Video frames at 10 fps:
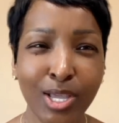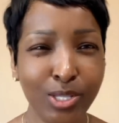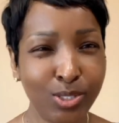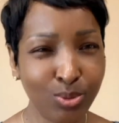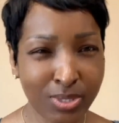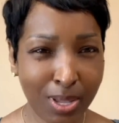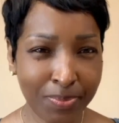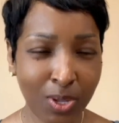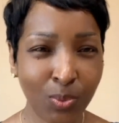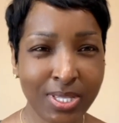do
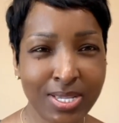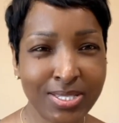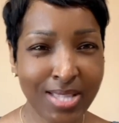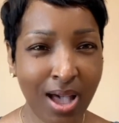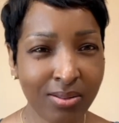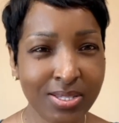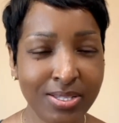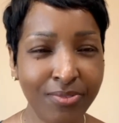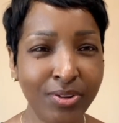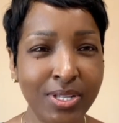something with these, style these
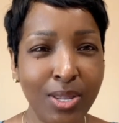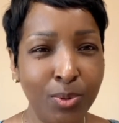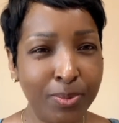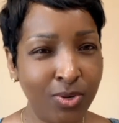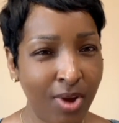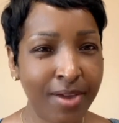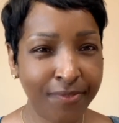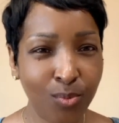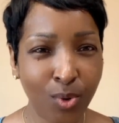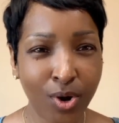differently. They would be great for
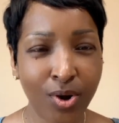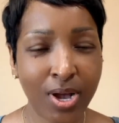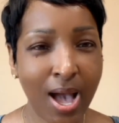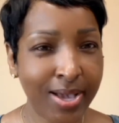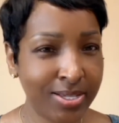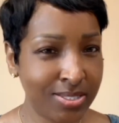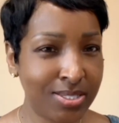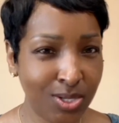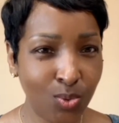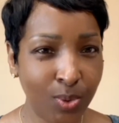work. I can
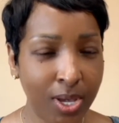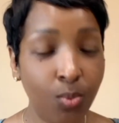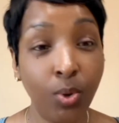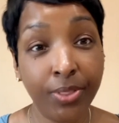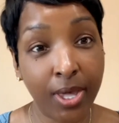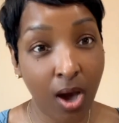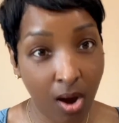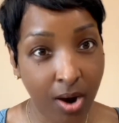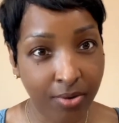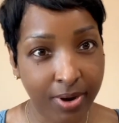still wear, well, they
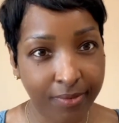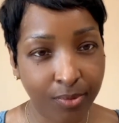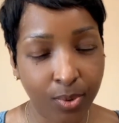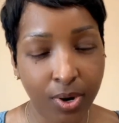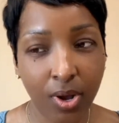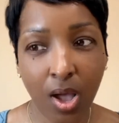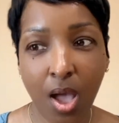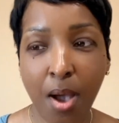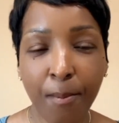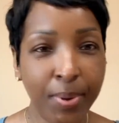are great for work,
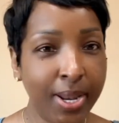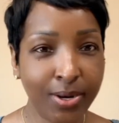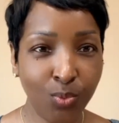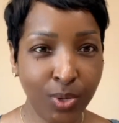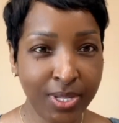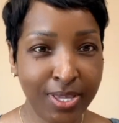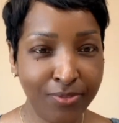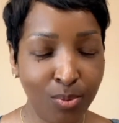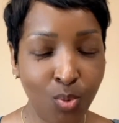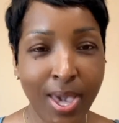but I didn't want to give
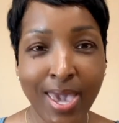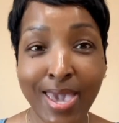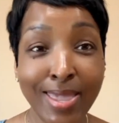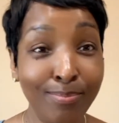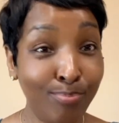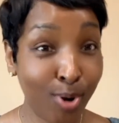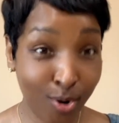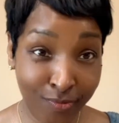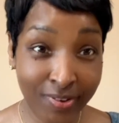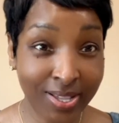them away. And
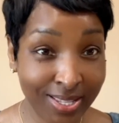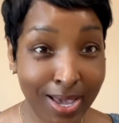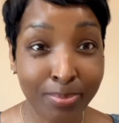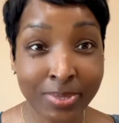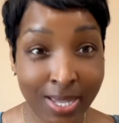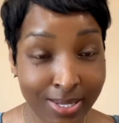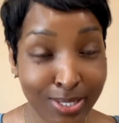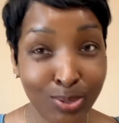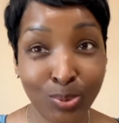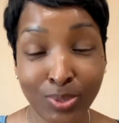perfectly, I'm telling
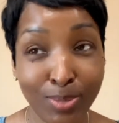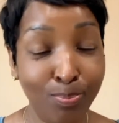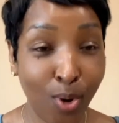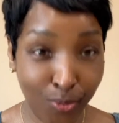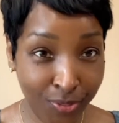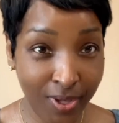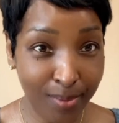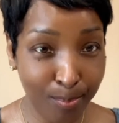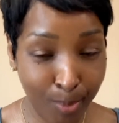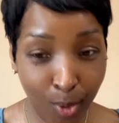you,
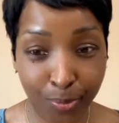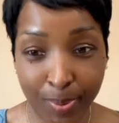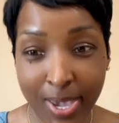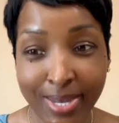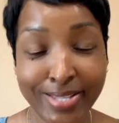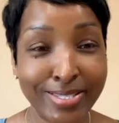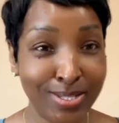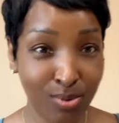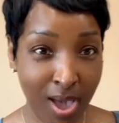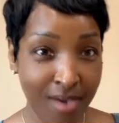both pair, and I
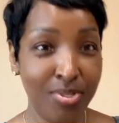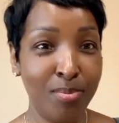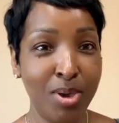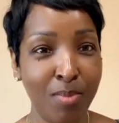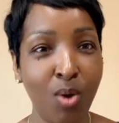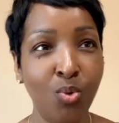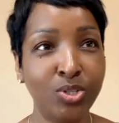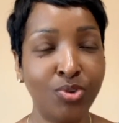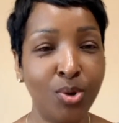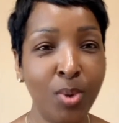still have them in my
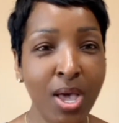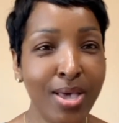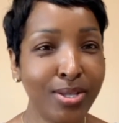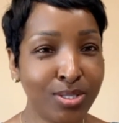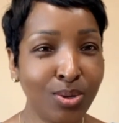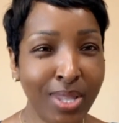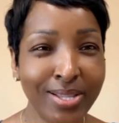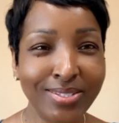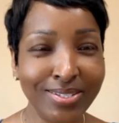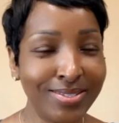wardrobe. So
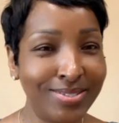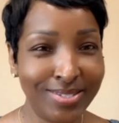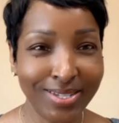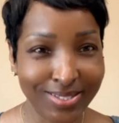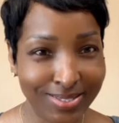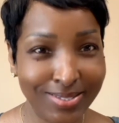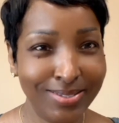like, just dig